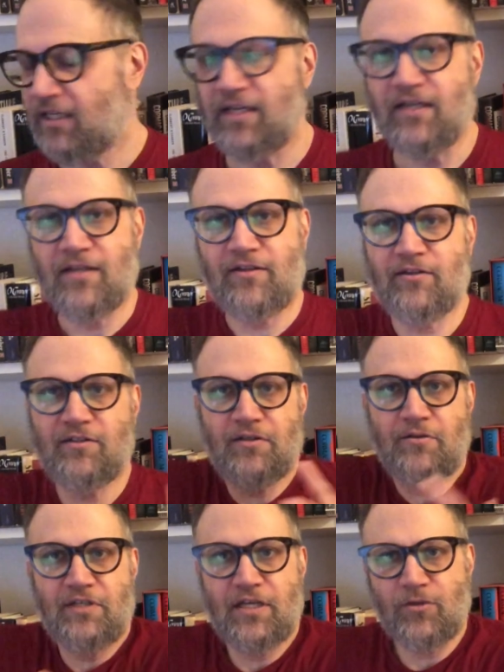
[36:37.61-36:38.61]
And yet they're
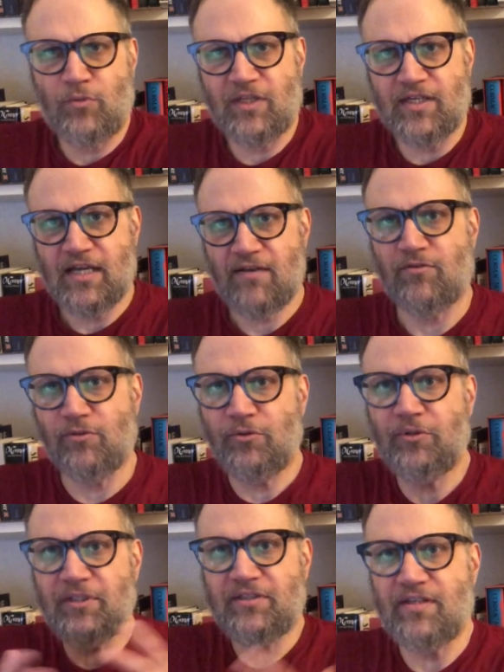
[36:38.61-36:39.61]
associated with the devil,
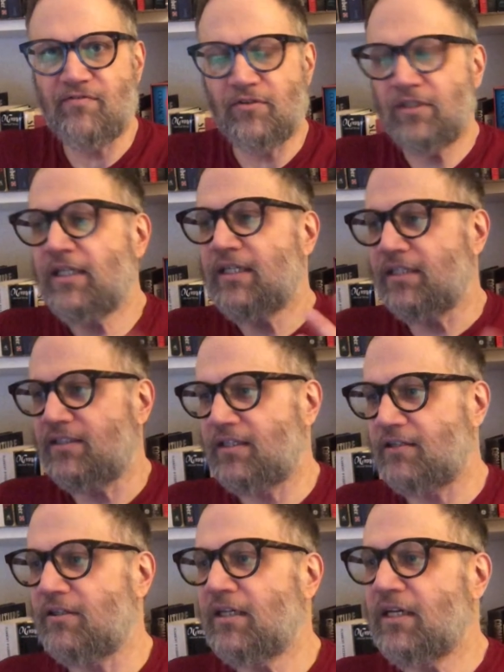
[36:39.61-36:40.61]
who is evil,
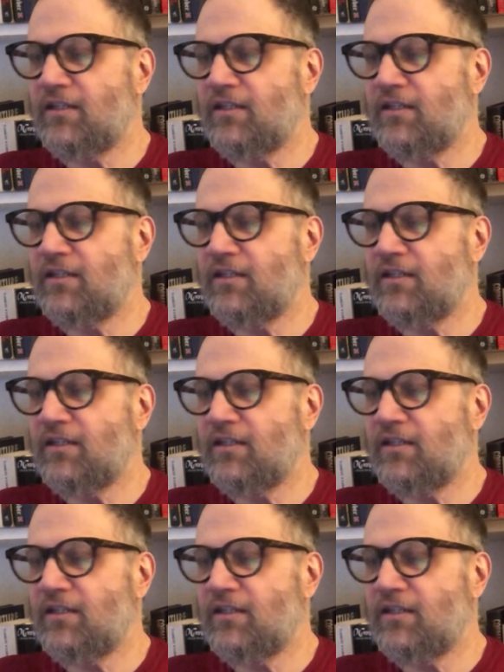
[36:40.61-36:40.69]
etc.